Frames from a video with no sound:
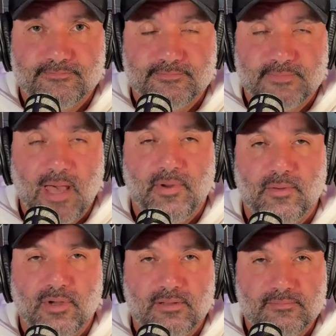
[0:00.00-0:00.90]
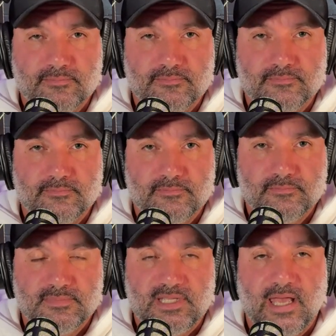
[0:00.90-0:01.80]
How many went?
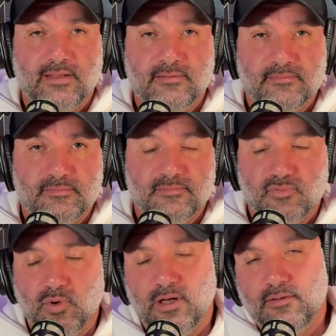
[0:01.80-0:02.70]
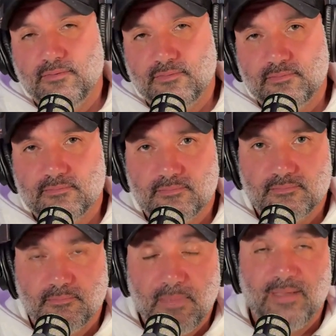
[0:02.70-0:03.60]
10, 12,
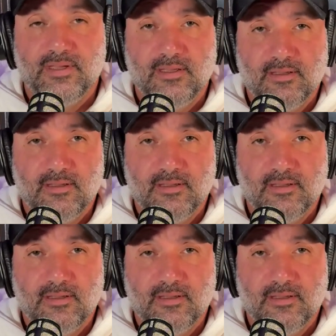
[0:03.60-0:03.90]
maybe?